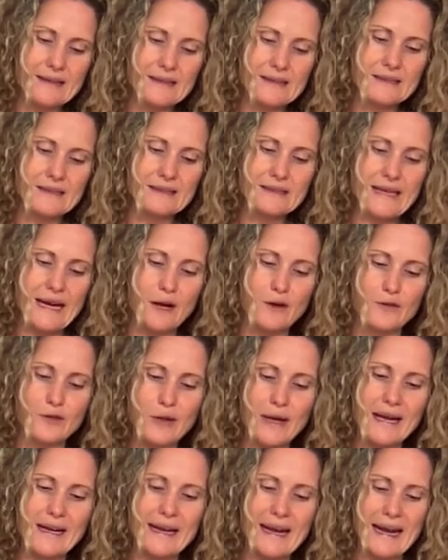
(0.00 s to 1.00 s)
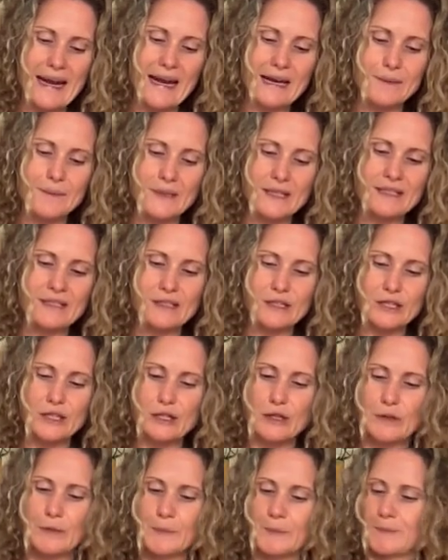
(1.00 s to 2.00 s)
blend. Now, if you had a hand mixer,
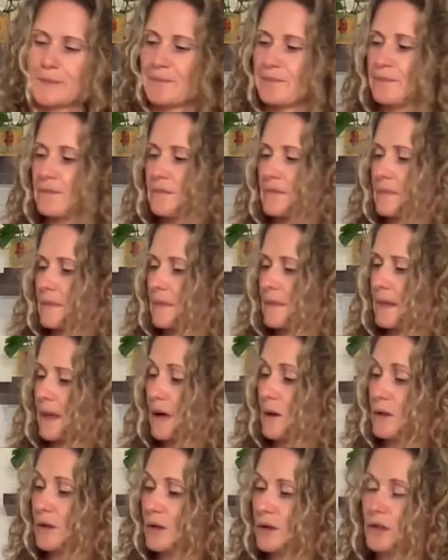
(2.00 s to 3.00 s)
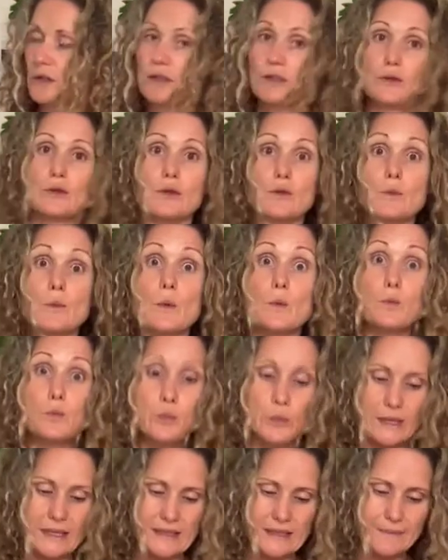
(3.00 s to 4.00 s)
that you could
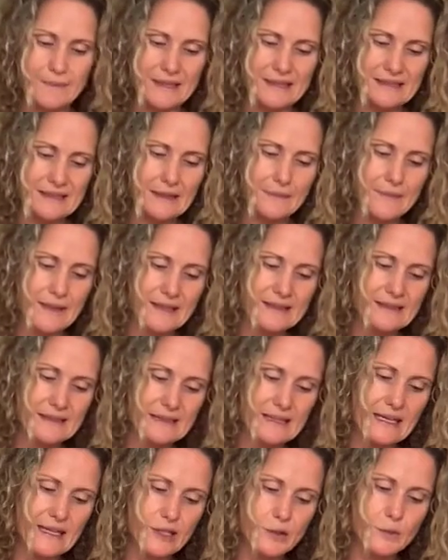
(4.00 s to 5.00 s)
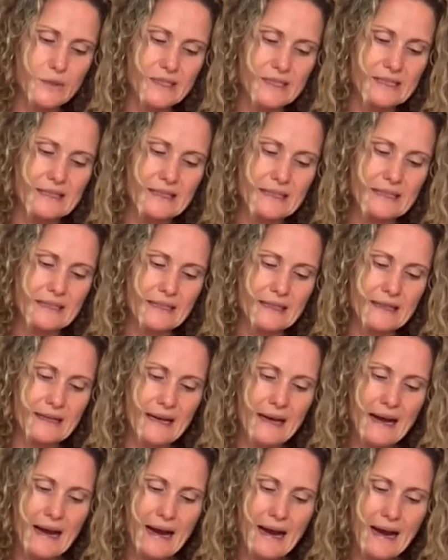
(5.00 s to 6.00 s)
really mix it up nicely and you would see
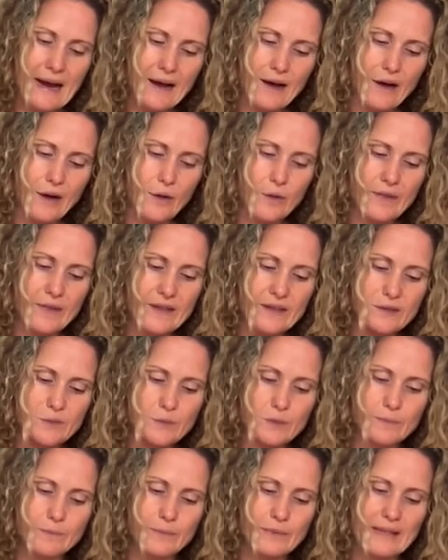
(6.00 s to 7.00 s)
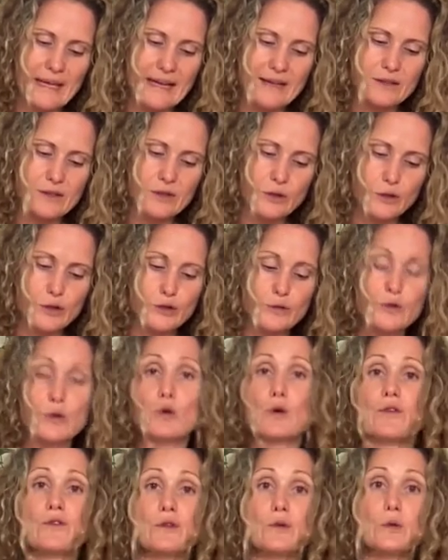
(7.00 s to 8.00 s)
how this would blend or,
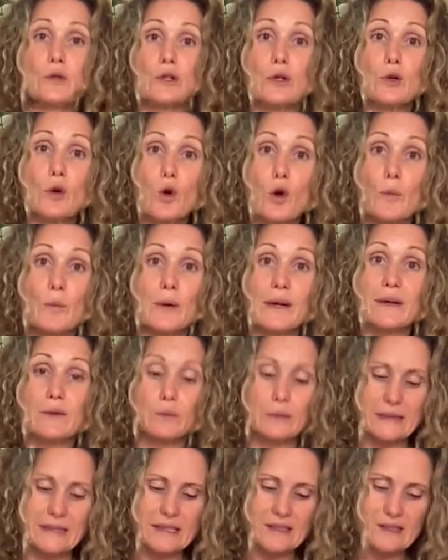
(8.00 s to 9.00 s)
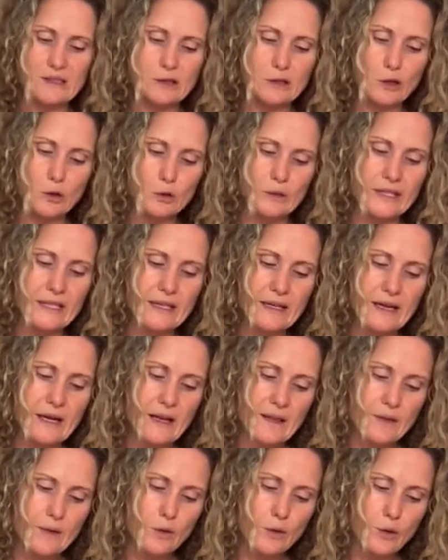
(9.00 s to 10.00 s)
or if you were to incorporate it really slowly,
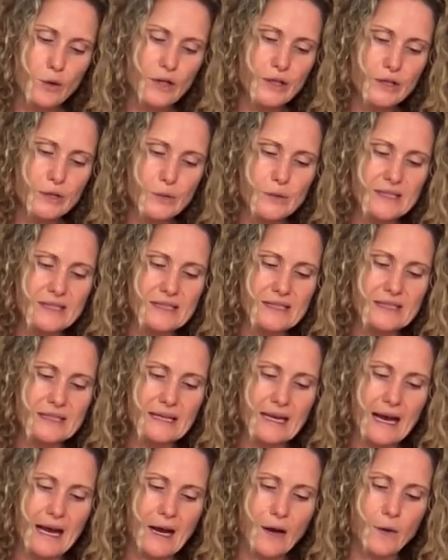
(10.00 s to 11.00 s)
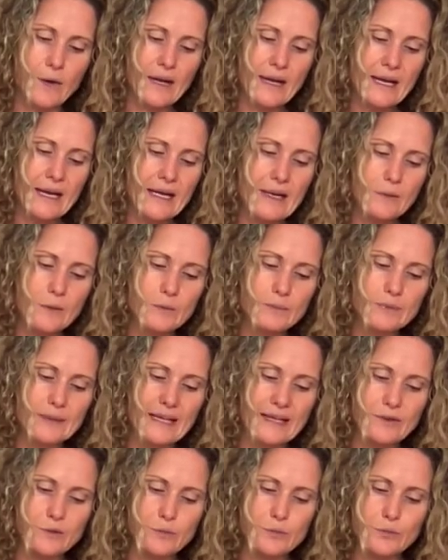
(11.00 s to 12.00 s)
the oil, you would see how it would
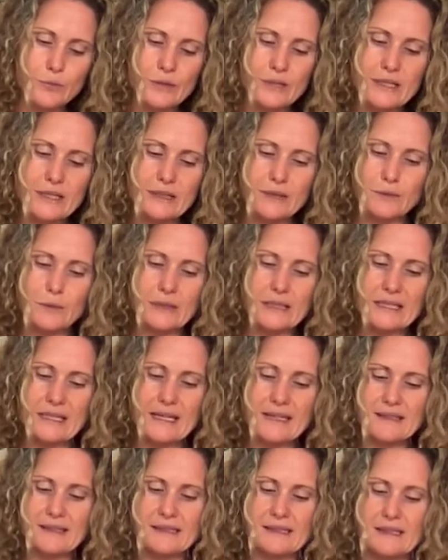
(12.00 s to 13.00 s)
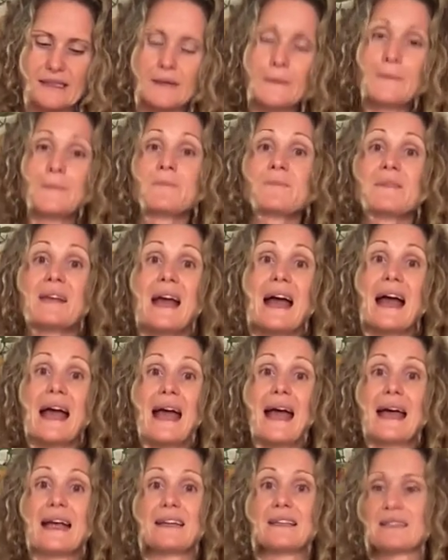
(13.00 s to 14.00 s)
blend really, really nicely
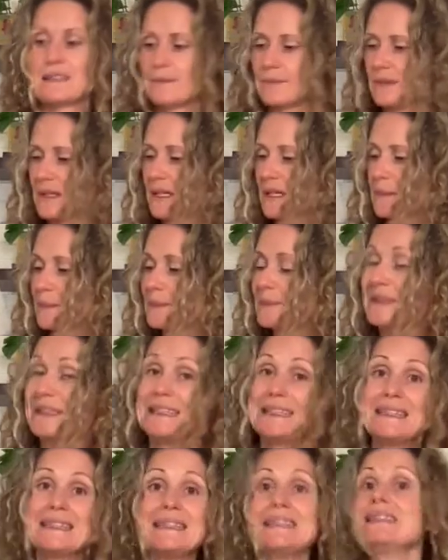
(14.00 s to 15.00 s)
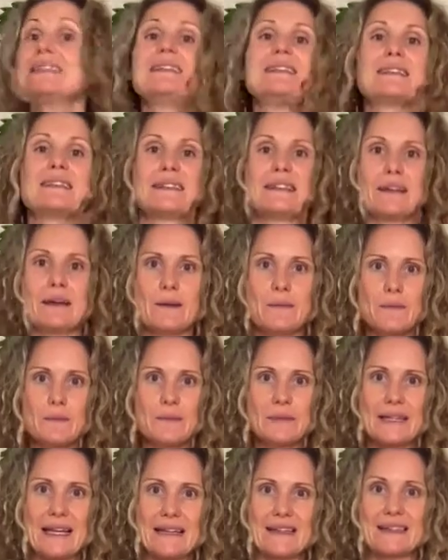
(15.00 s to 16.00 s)
and be completely
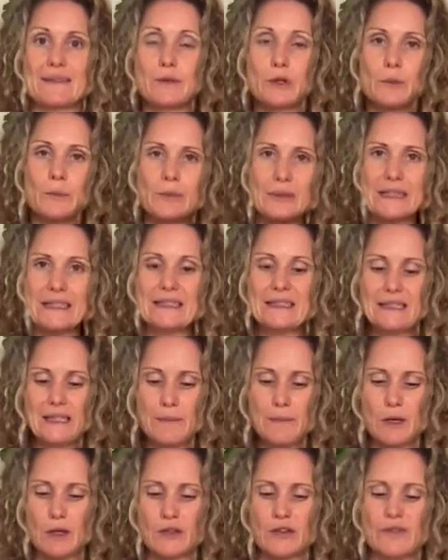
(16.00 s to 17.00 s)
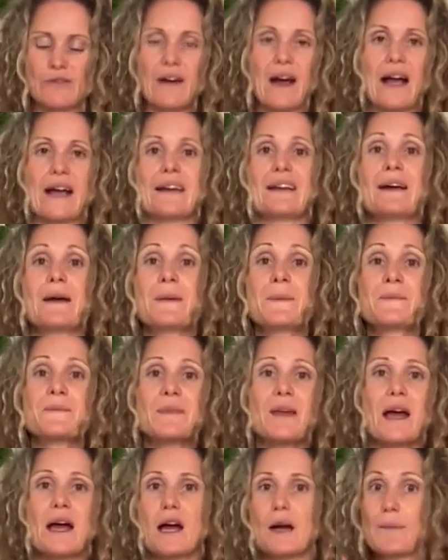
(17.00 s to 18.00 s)
blended, completely emulsified.
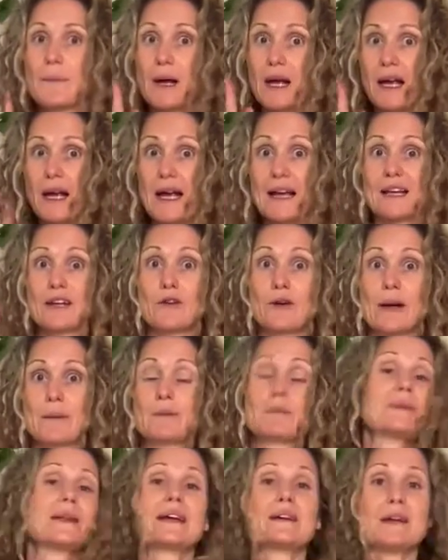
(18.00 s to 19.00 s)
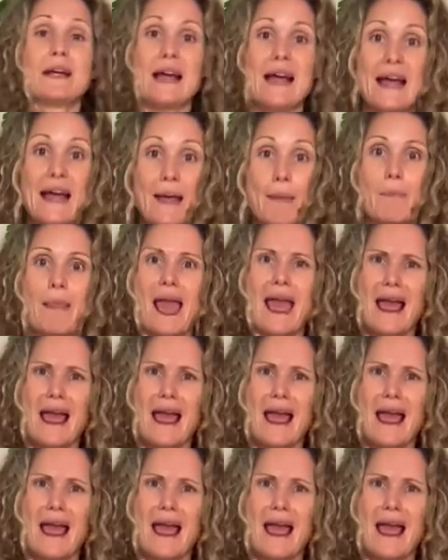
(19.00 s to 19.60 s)
Um, I could grab a blend, hand,